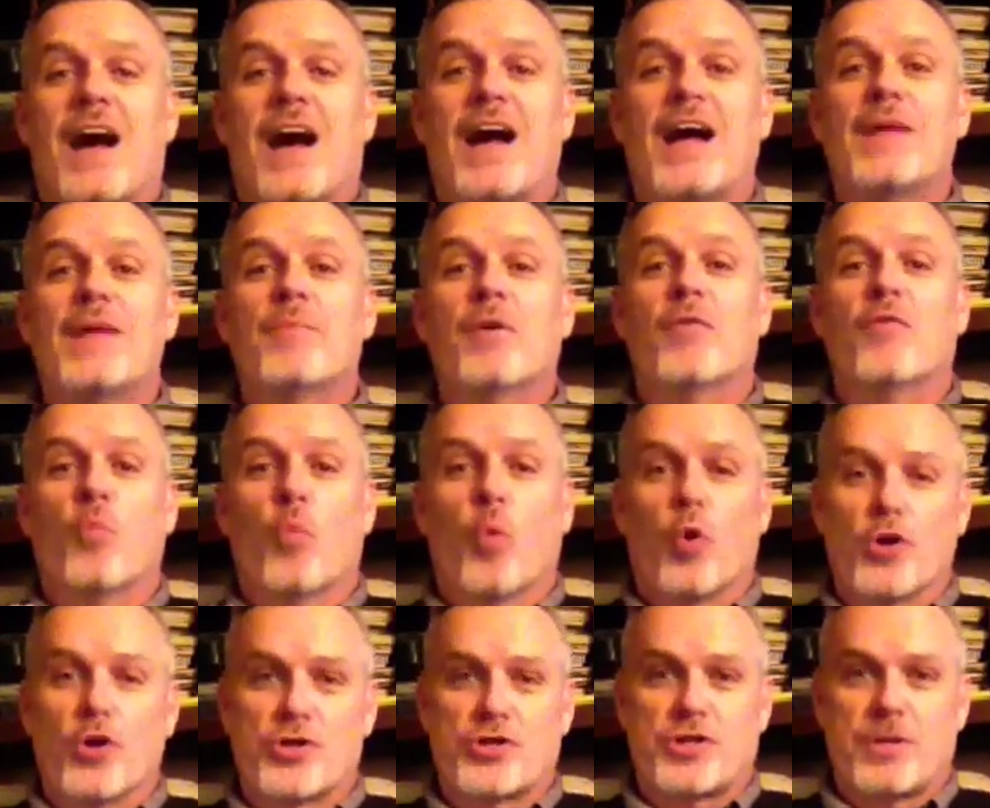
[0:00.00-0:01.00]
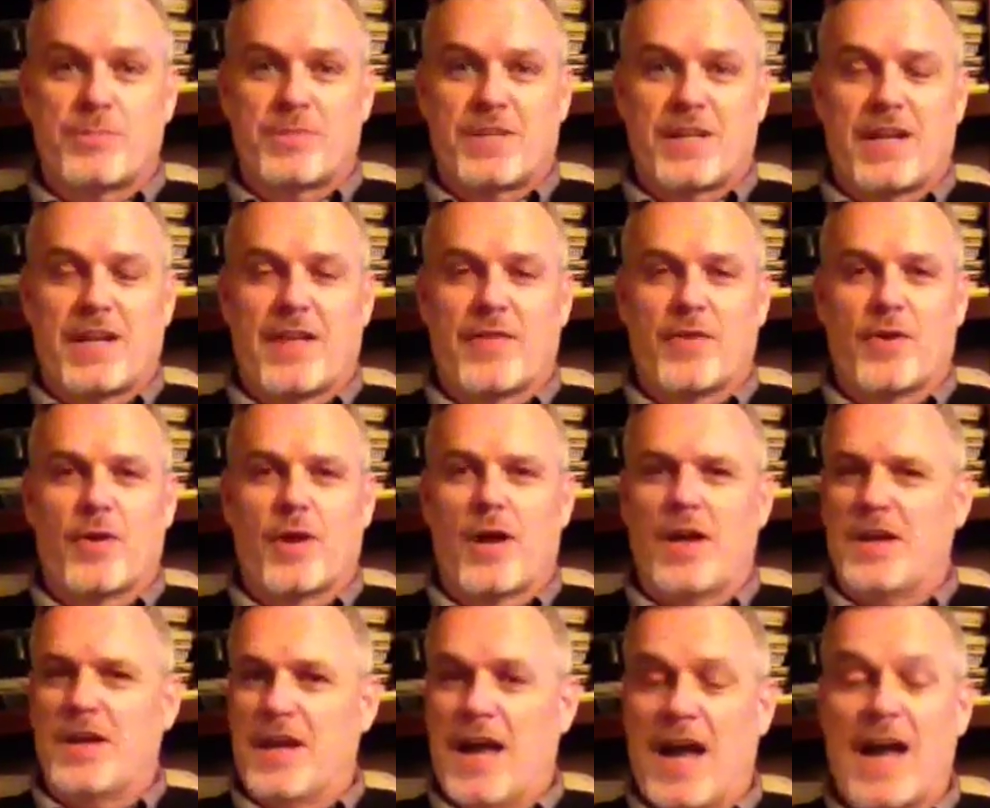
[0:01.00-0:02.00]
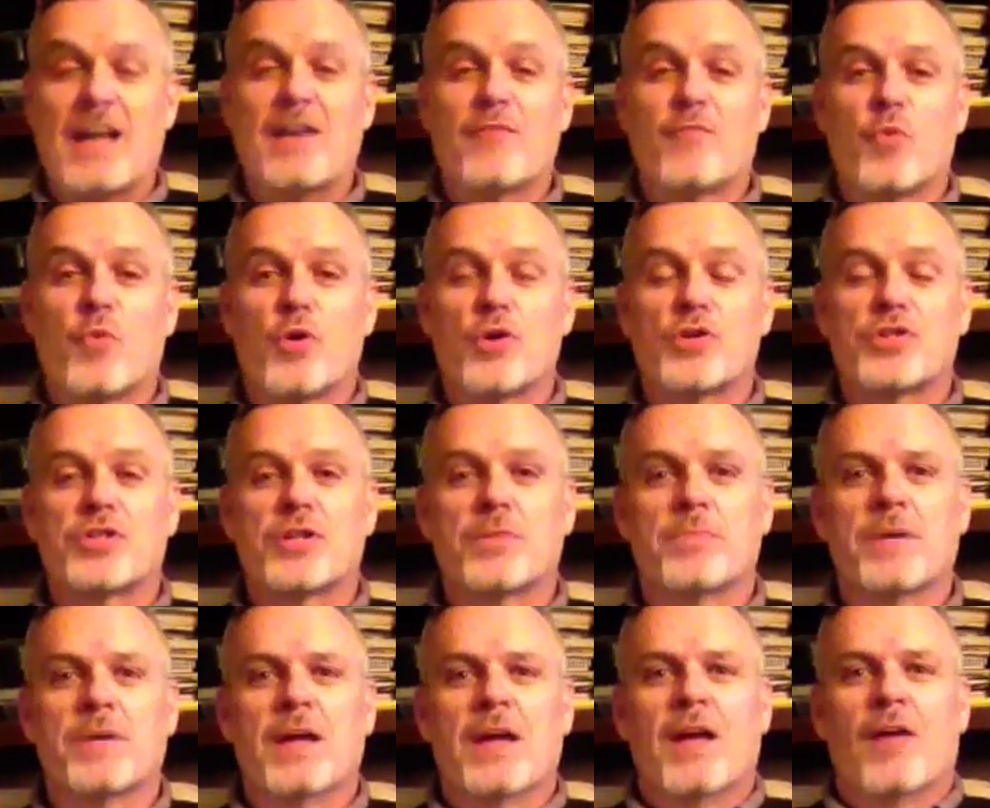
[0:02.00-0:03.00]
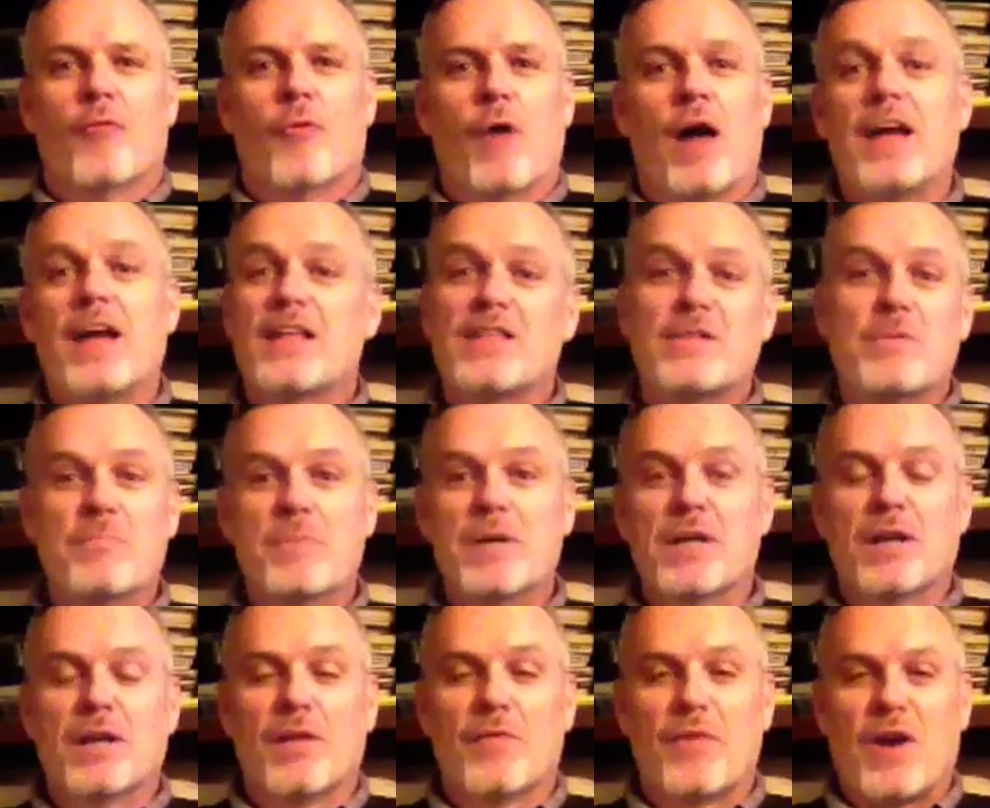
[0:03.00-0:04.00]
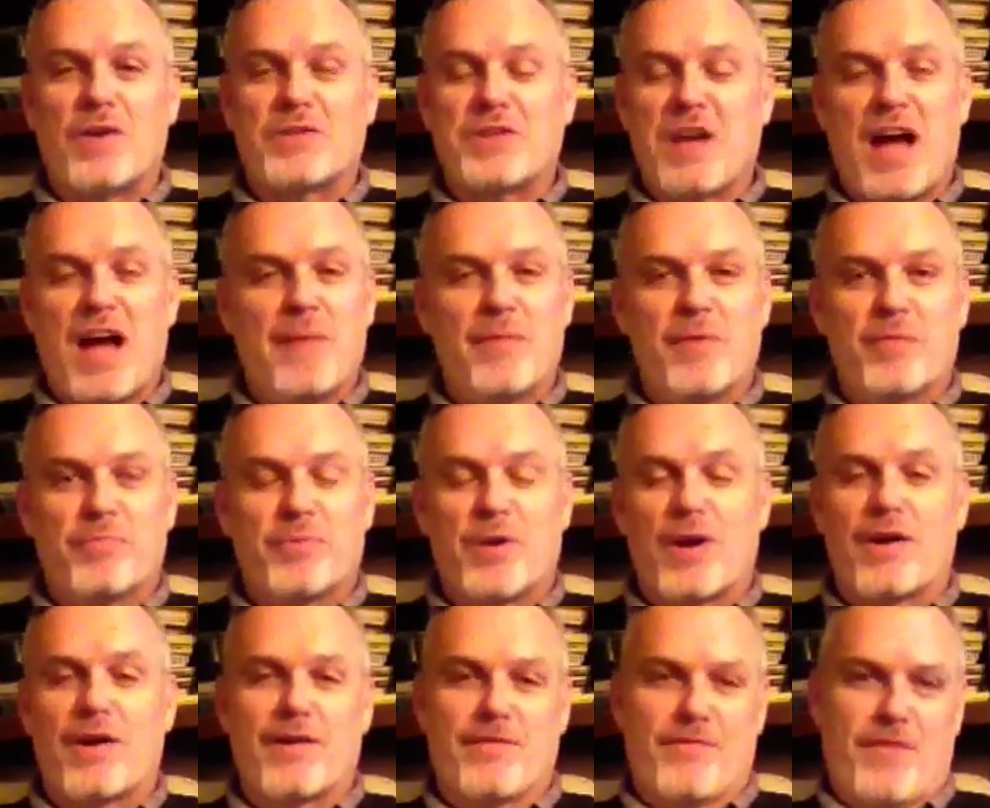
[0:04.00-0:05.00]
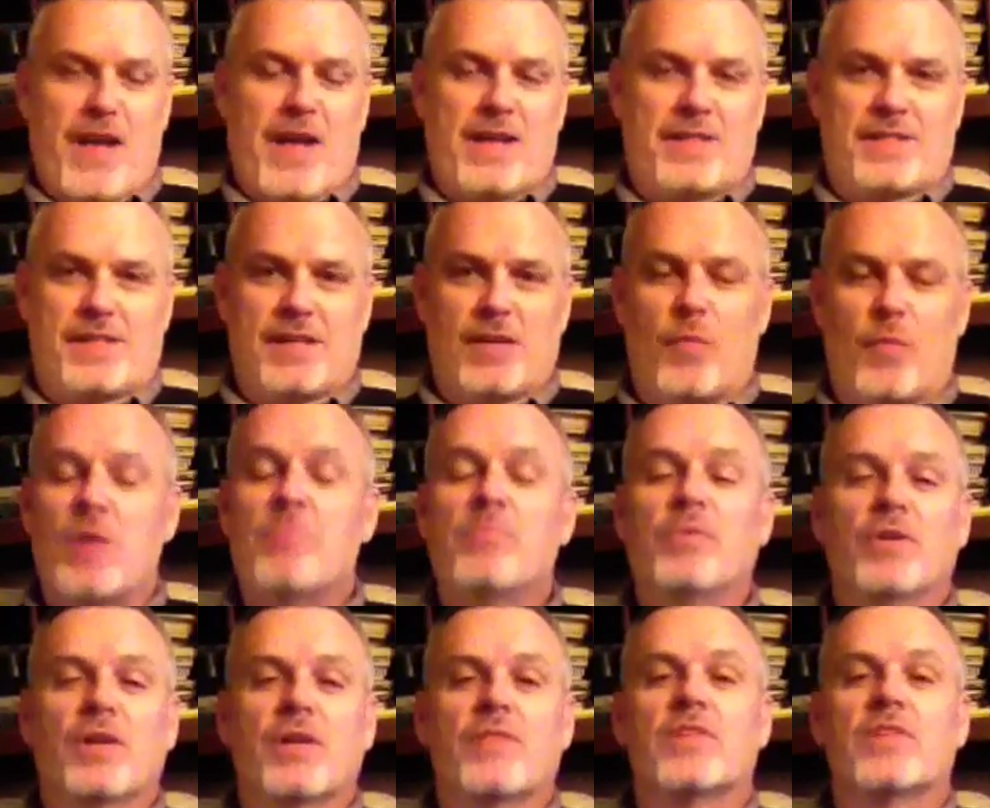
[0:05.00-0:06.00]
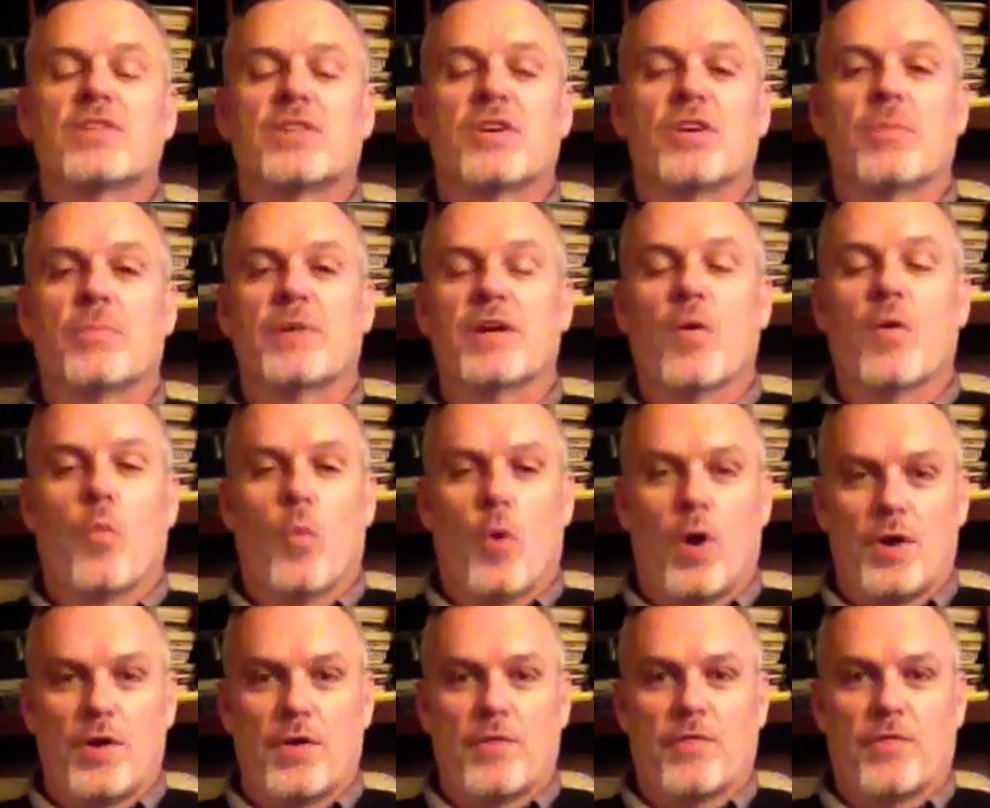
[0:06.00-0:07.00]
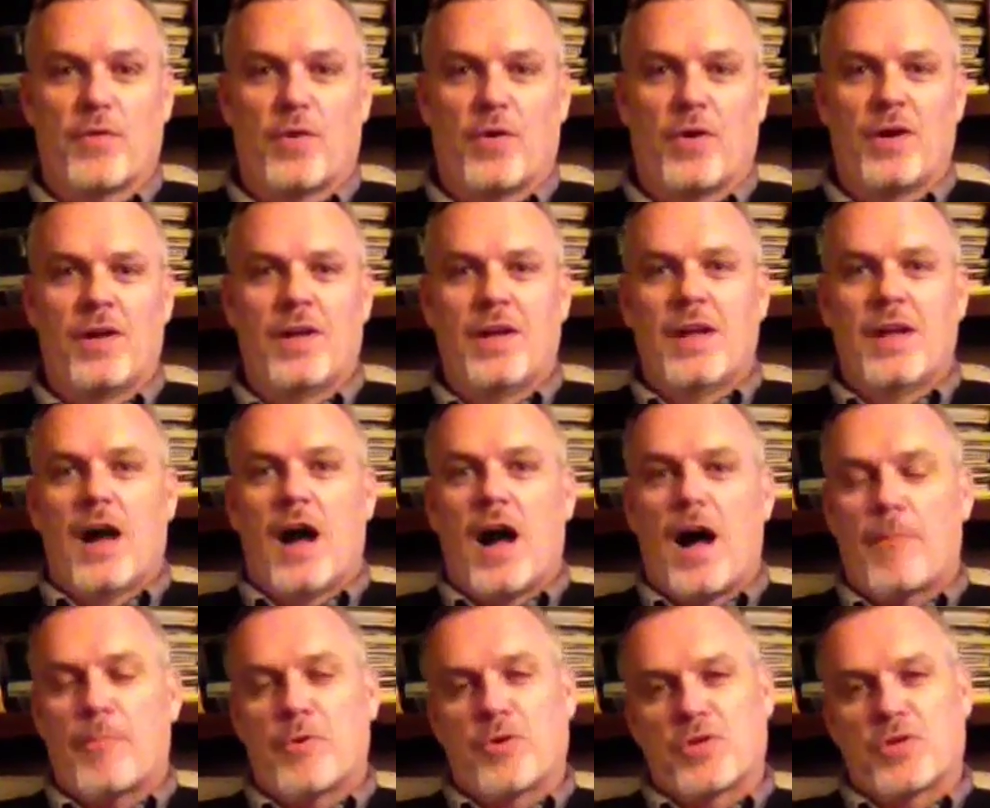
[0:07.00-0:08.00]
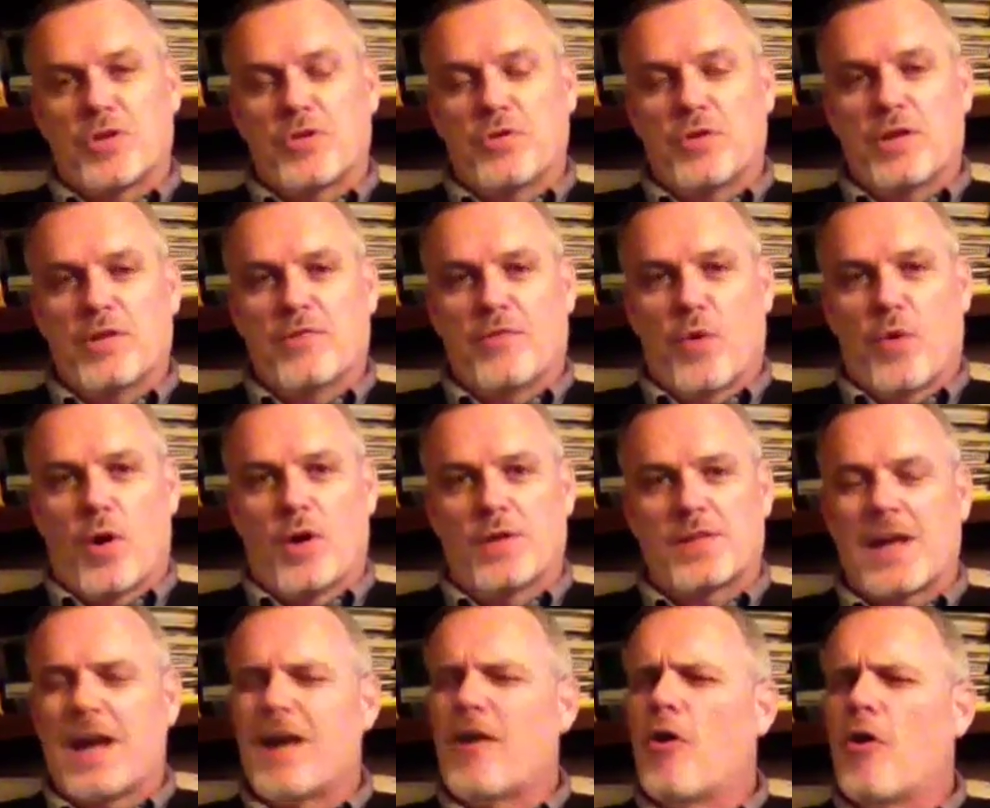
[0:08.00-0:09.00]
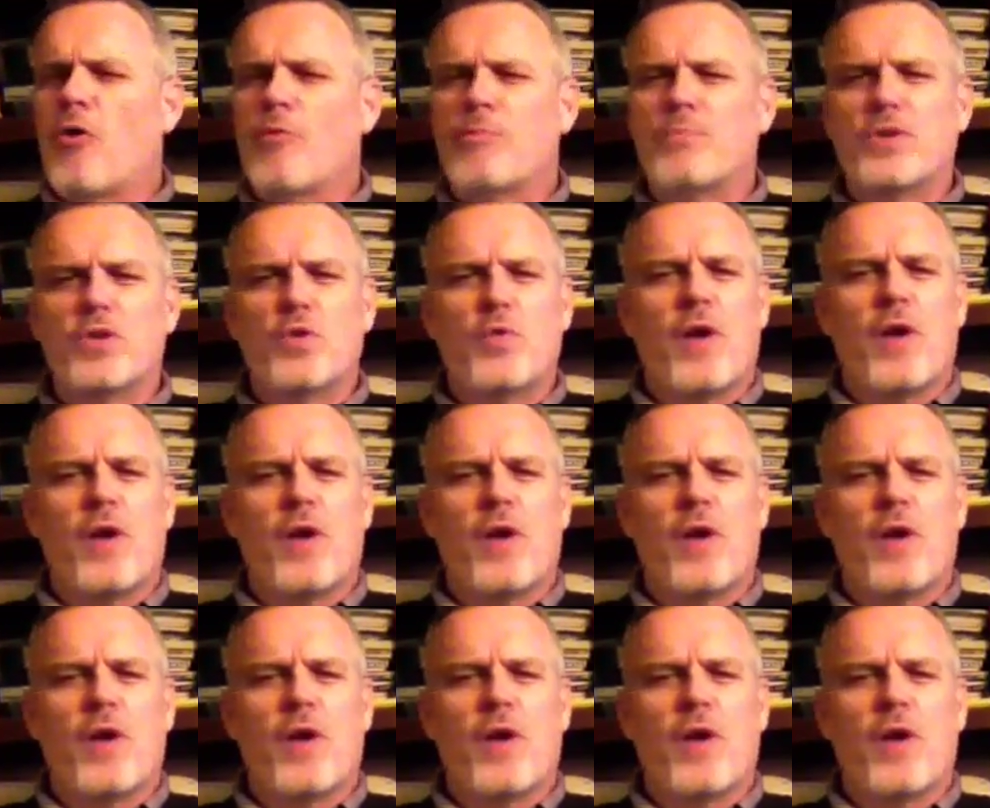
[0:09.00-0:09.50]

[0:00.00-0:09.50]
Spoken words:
time of worship together, a night of worship right in the middle of our time of prayer and fasting. We believe it's going to be a wonderful opportunity for us. I hope you